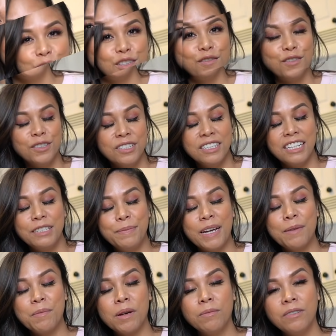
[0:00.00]
So for today's
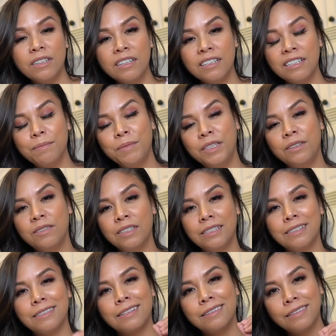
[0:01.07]
bath bomb, we're going to be using
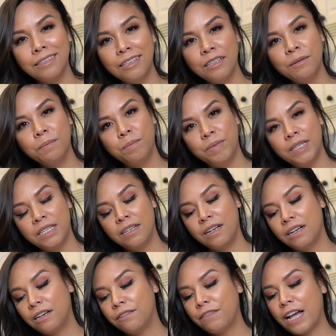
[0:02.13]
just a little bit
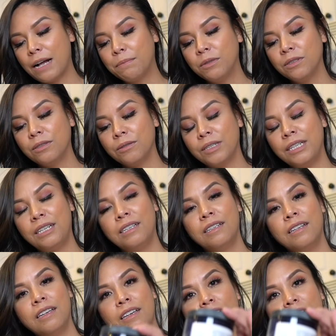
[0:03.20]
of apple green